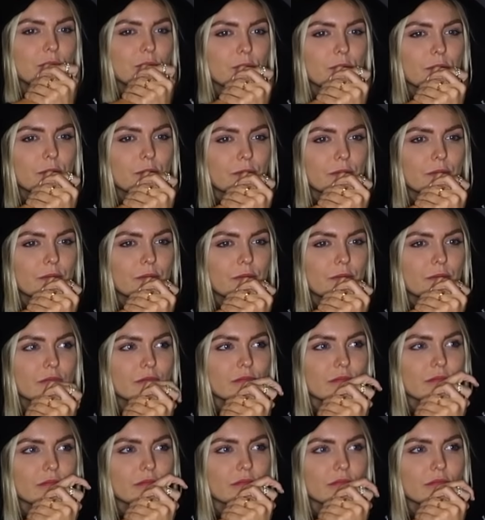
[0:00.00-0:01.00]

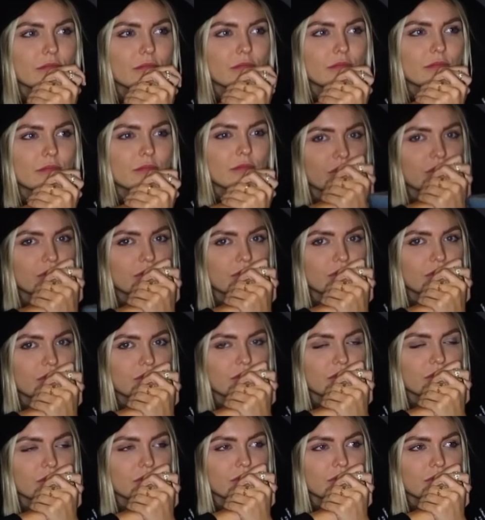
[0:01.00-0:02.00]

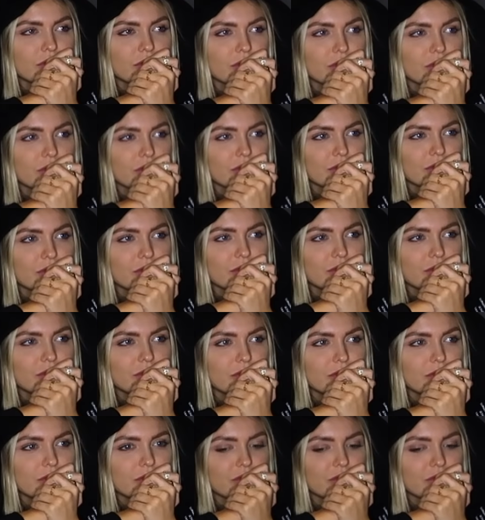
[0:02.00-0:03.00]

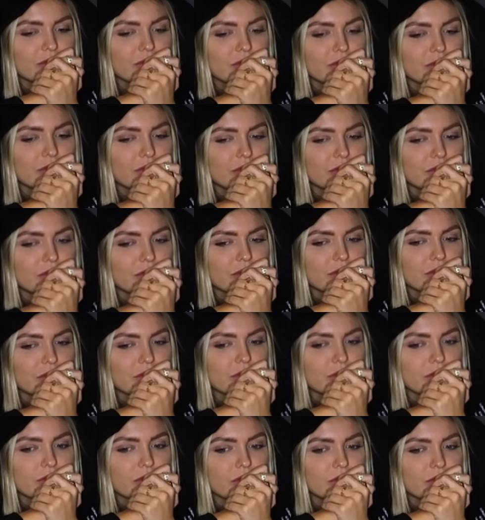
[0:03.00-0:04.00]

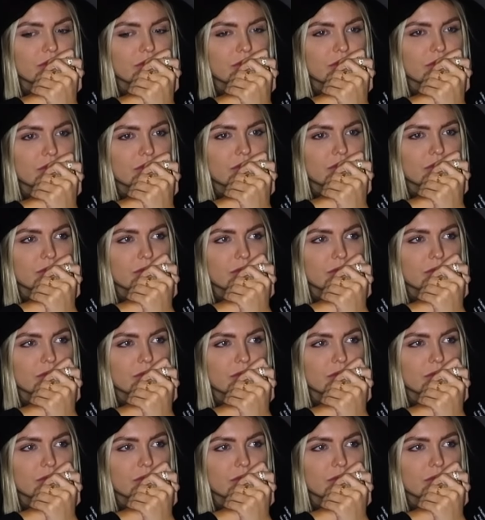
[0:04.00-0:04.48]
[no speech]